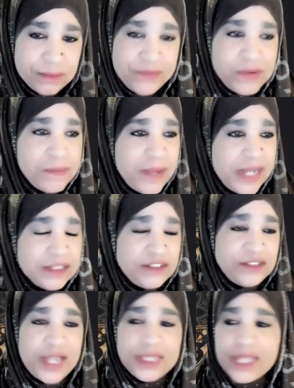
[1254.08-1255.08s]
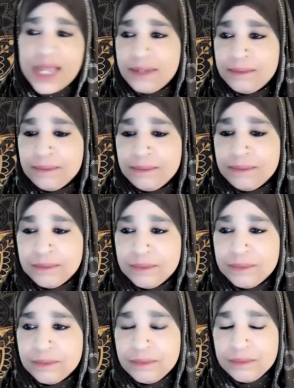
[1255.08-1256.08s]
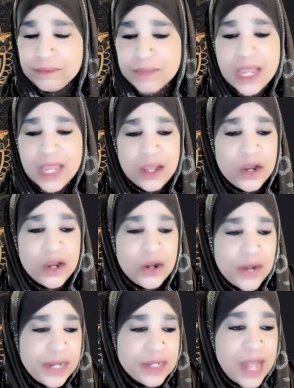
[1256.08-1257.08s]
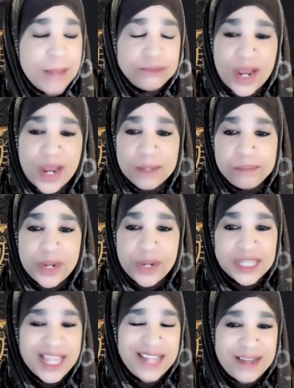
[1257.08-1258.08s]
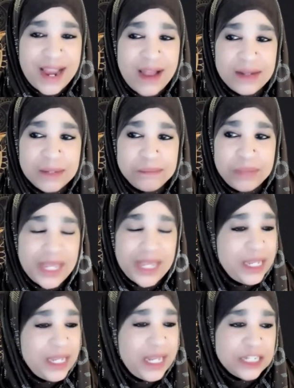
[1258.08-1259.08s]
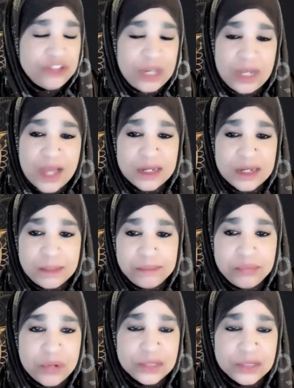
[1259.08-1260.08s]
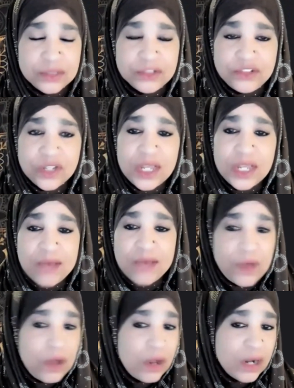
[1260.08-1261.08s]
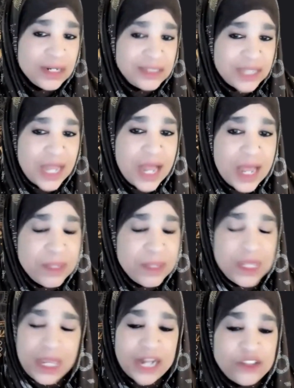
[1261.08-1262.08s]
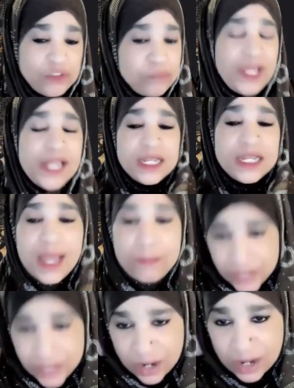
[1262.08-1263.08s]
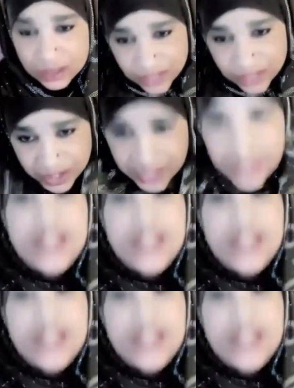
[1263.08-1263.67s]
Everybody understand that? All right. I'm trying to break that down in plain English. A lot of the brothers have a hard time explaining that because their